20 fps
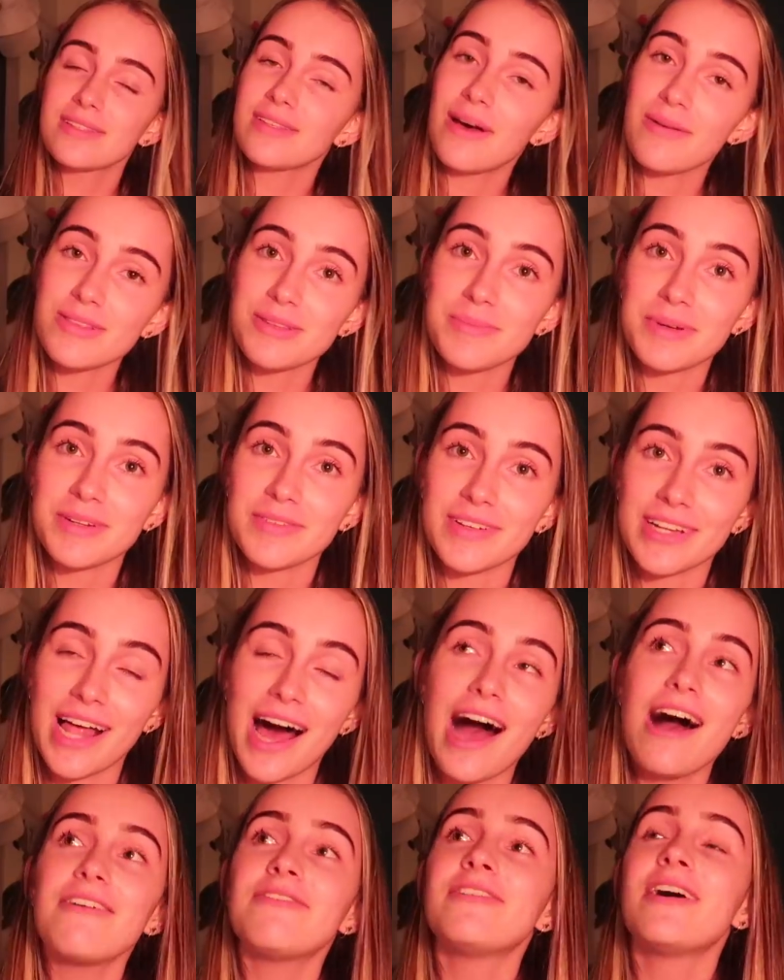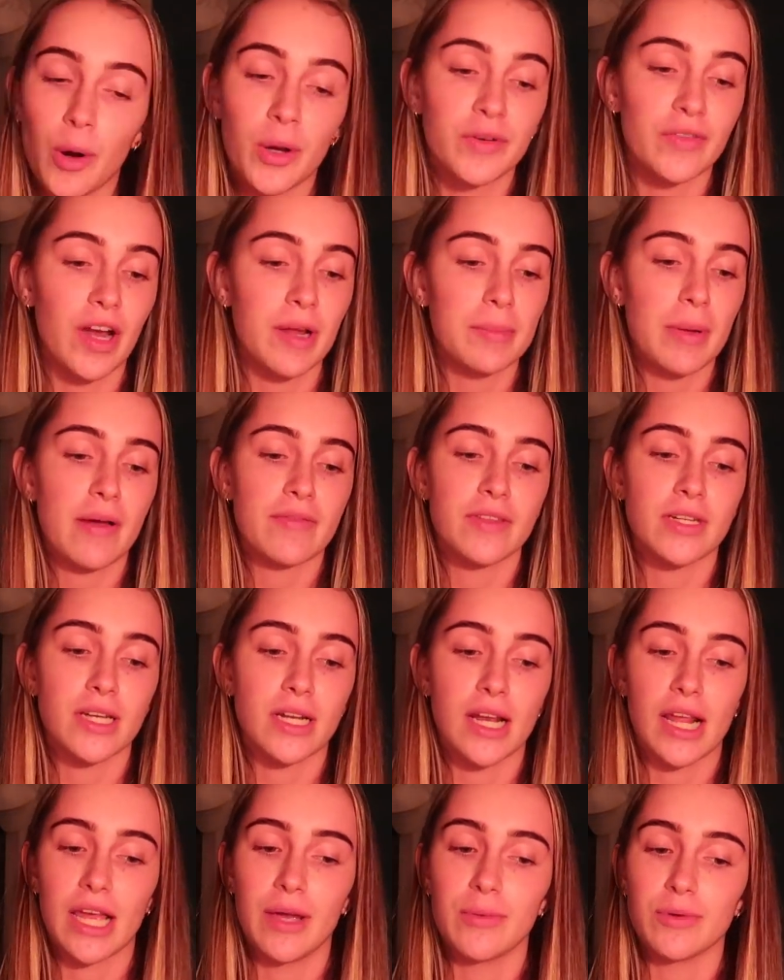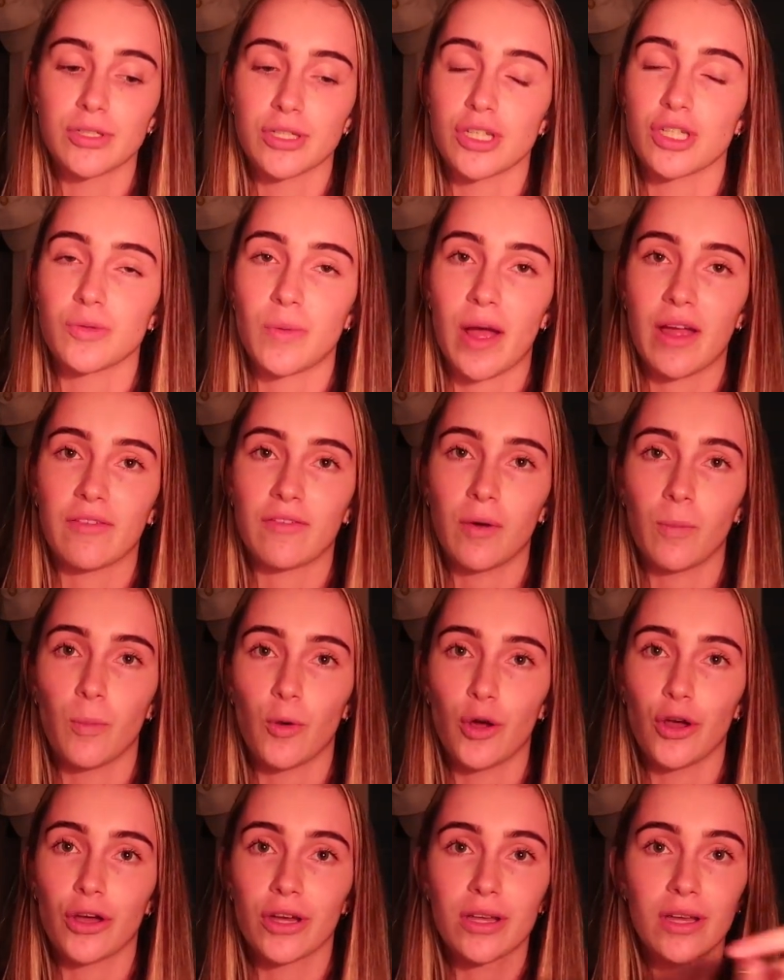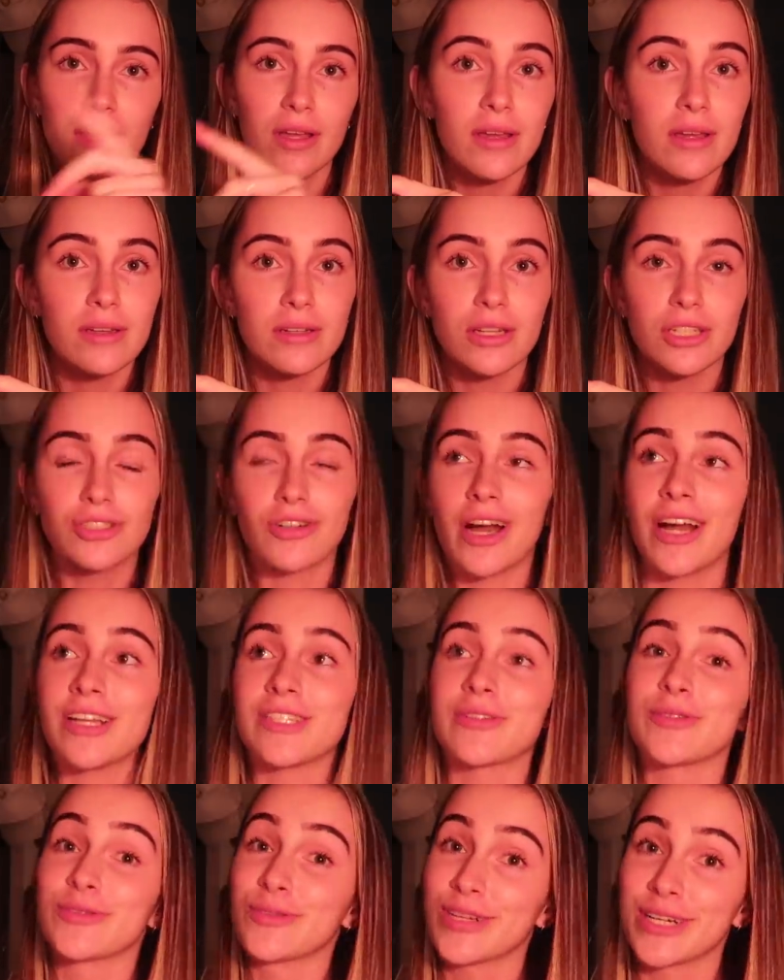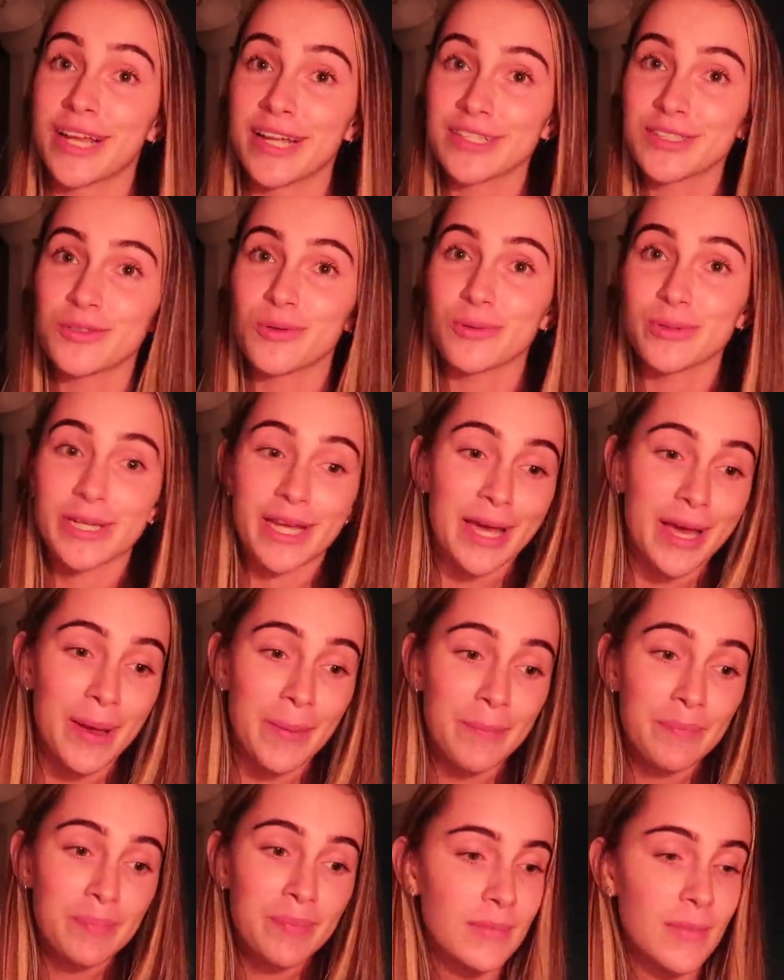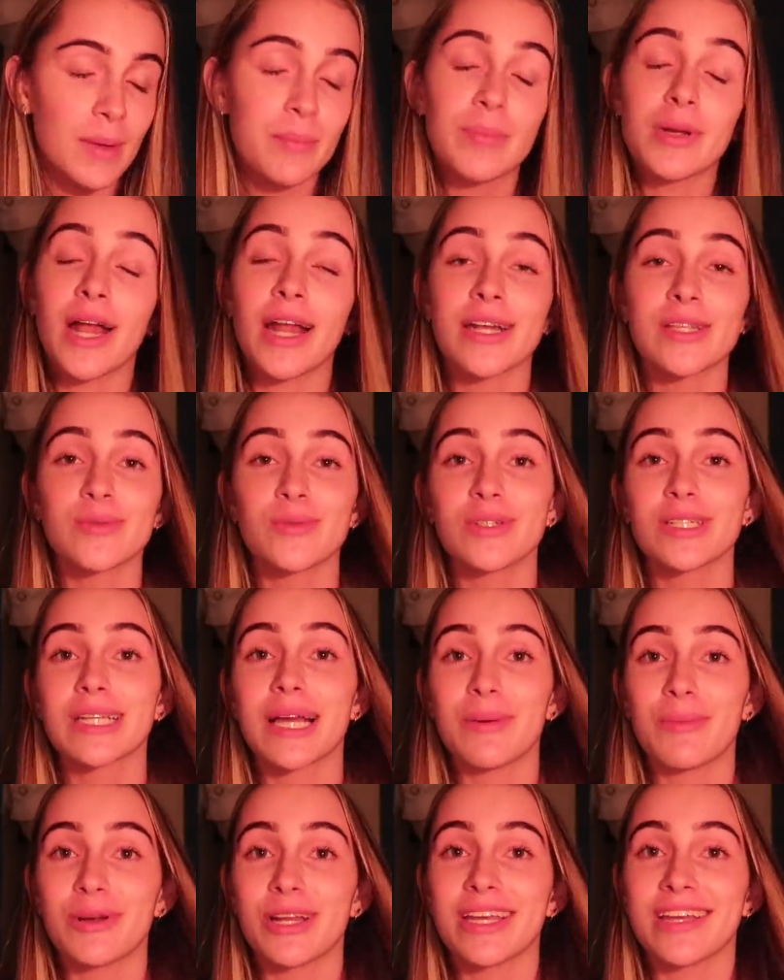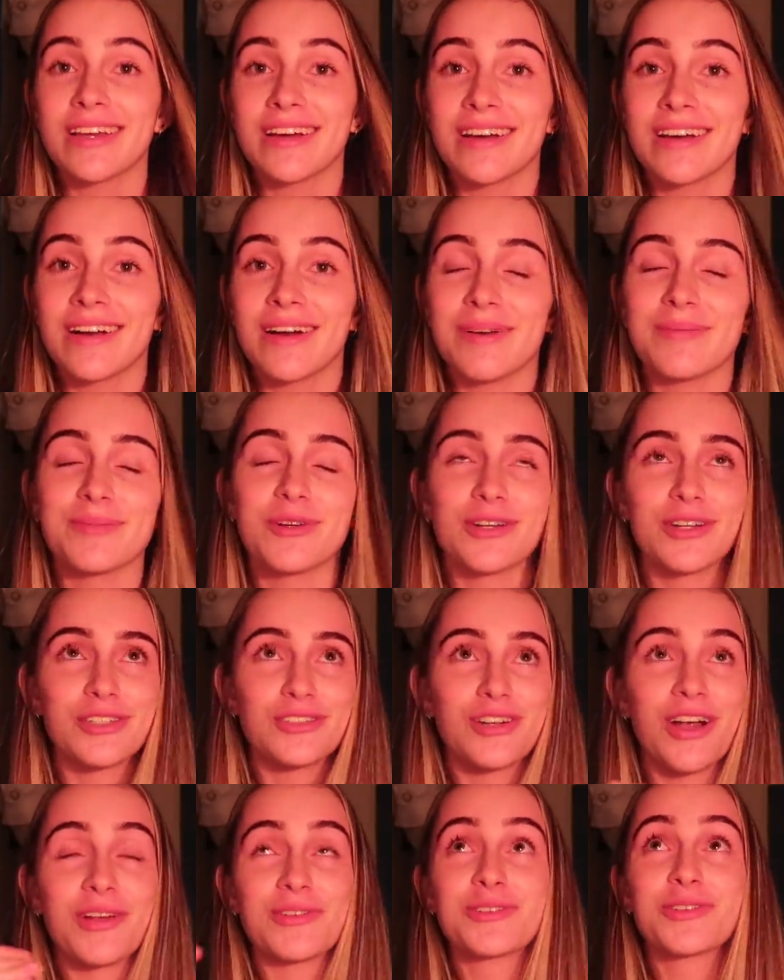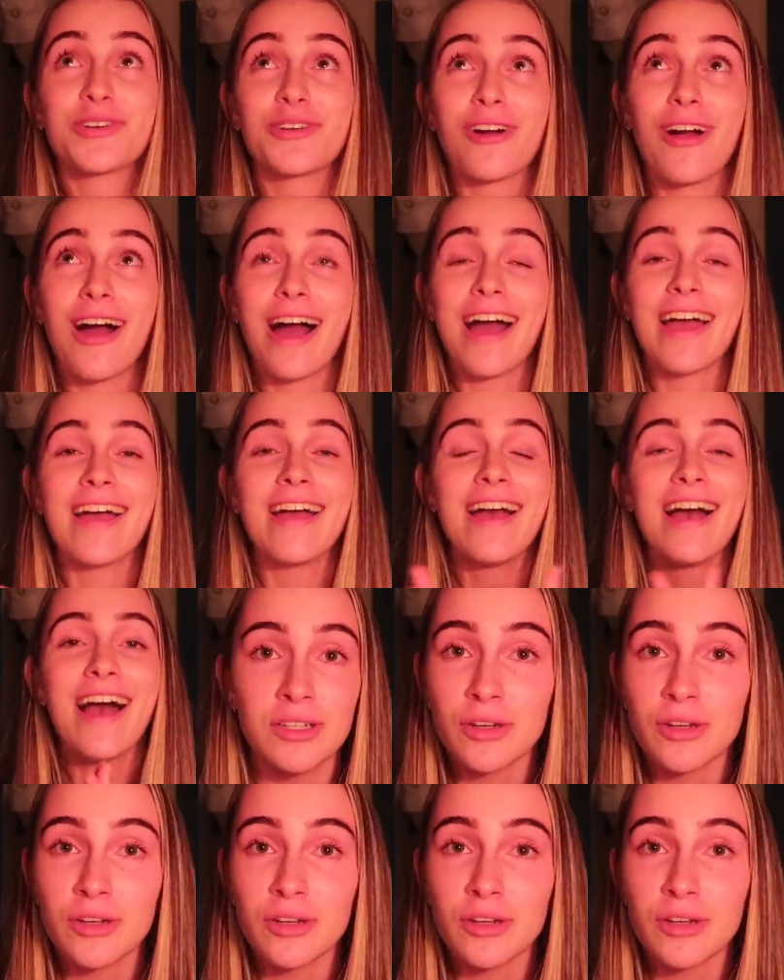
So that was a bit of a laugh. Owen rang me after dinner. He was on his way from work to training, so it was really nice to talk to him, but I just wanted to come on here. I'm gonna try not to cry.